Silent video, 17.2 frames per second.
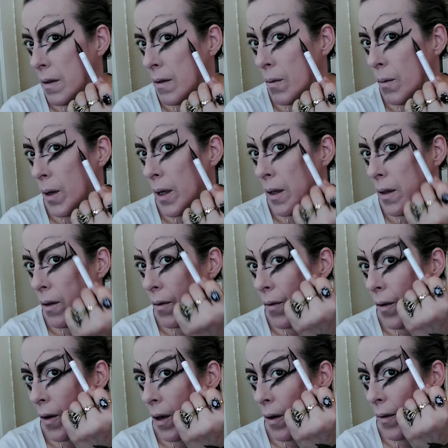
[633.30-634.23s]
is way too
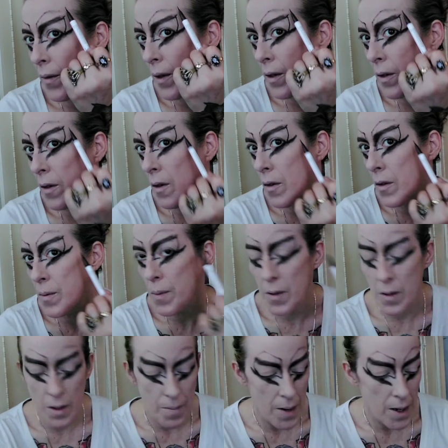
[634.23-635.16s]
far out there. They're all
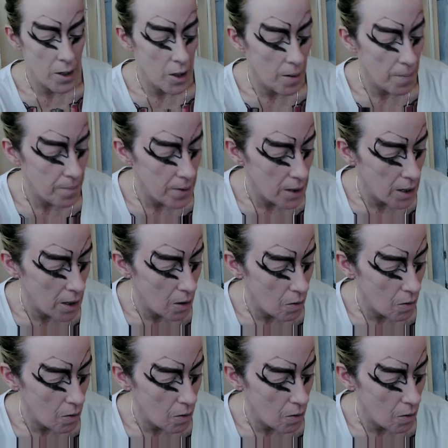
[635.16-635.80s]
supposed to match up.